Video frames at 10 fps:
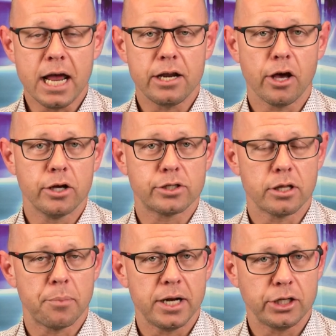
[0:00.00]
it goes to
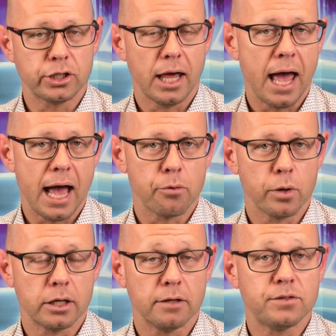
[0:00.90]
the Peninsula at
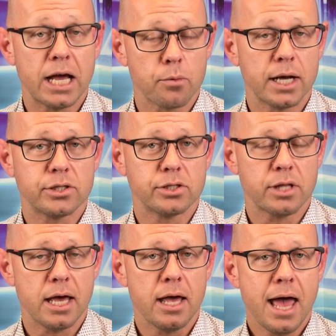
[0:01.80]
Redcliffe. 10 races
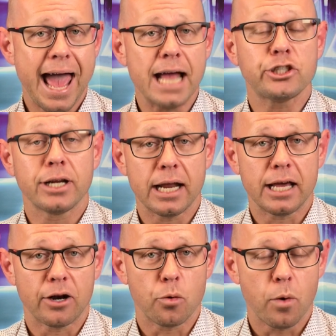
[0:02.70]
there, action
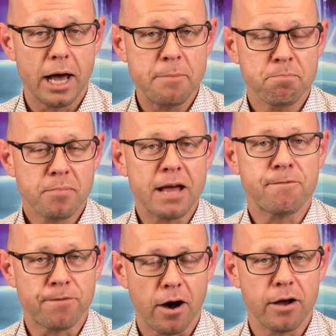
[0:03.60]
getting underway at
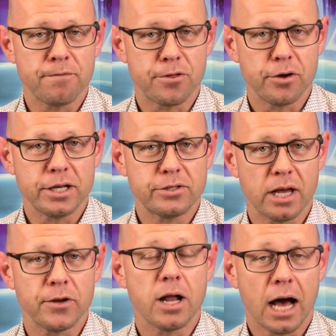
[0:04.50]

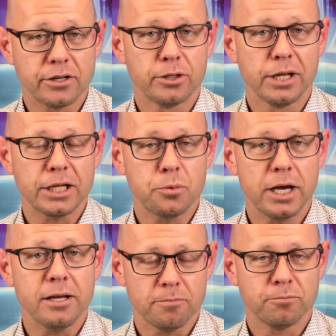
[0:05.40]
5:37. Until next
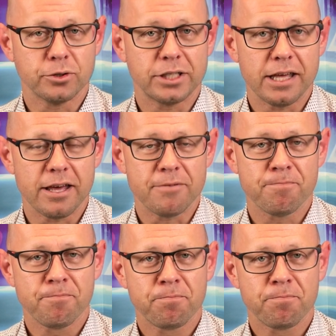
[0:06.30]
week, we'll see you then.